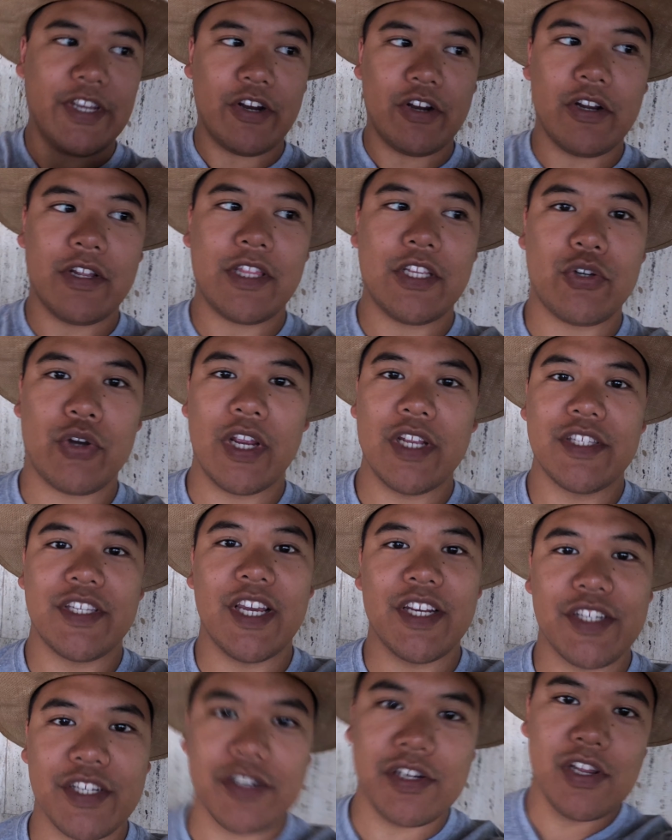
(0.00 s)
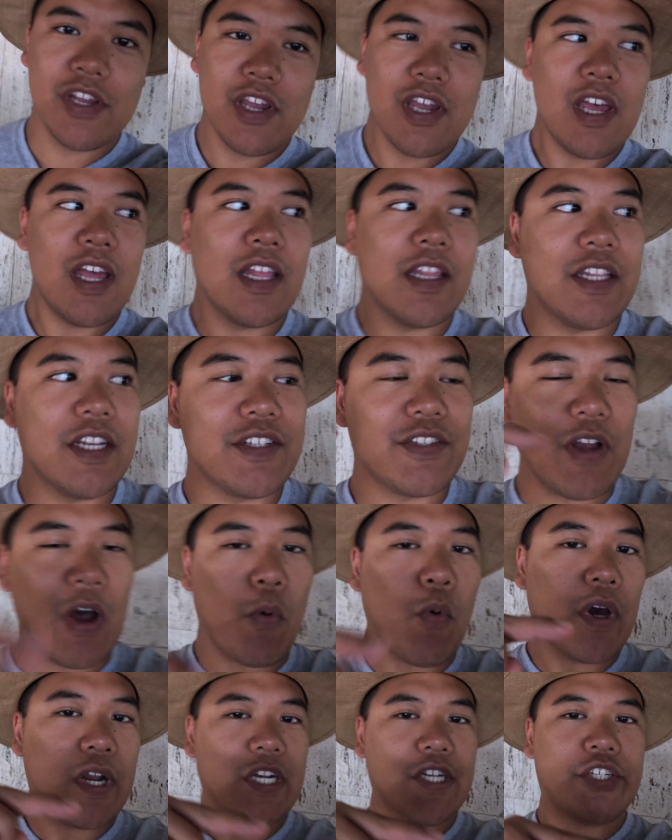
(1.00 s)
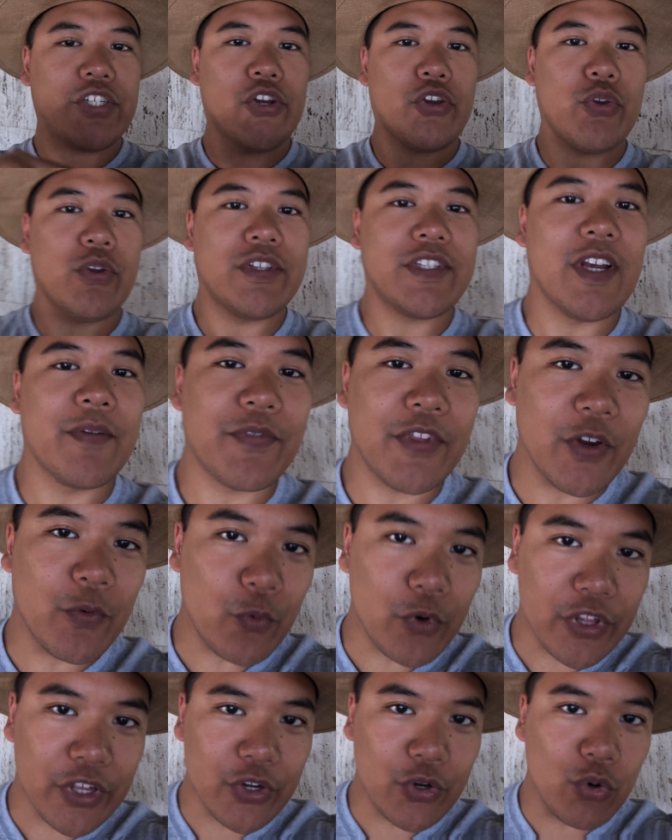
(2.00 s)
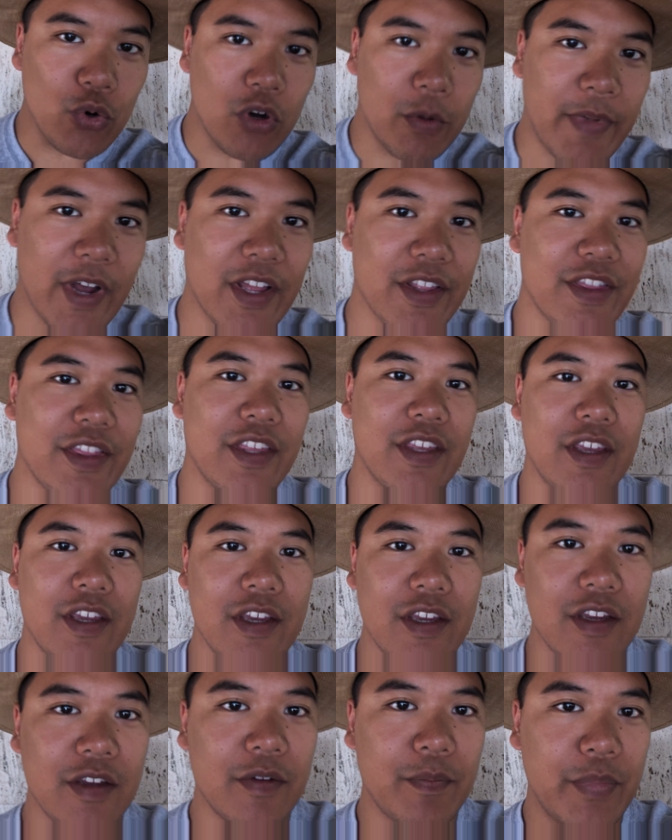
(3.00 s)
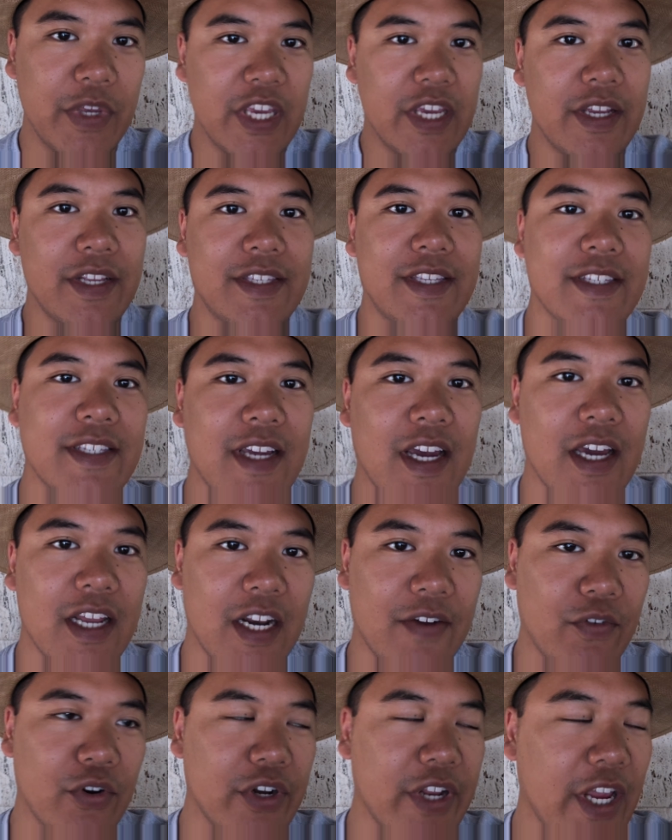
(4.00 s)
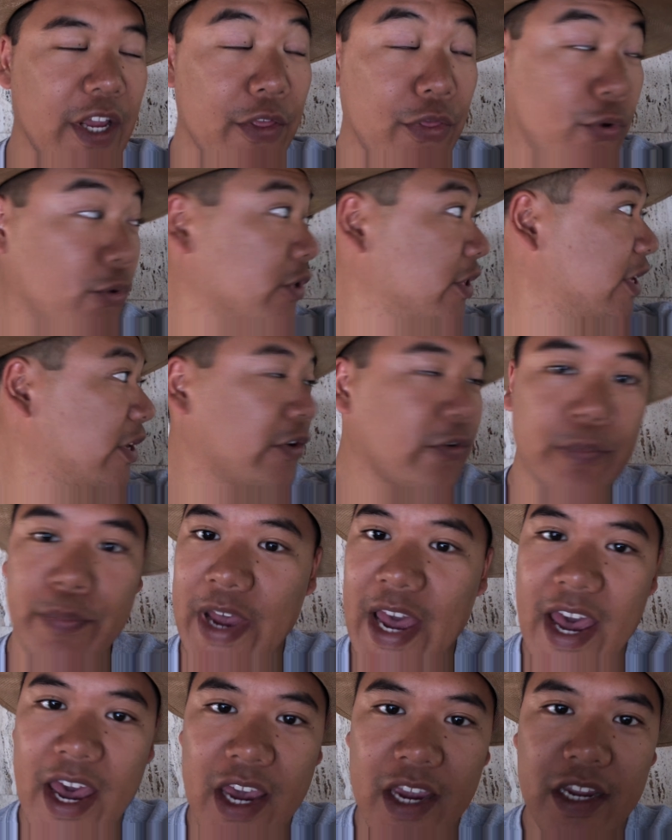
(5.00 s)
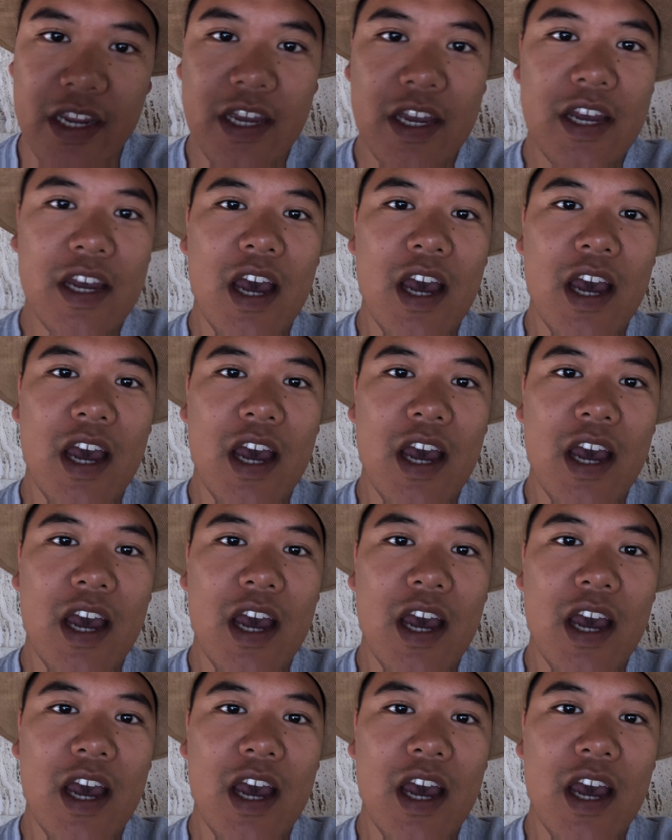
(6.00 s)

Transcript: Here at the train station, I wanted to show you something really cool about the Peak Design Everyday 30-liter bag.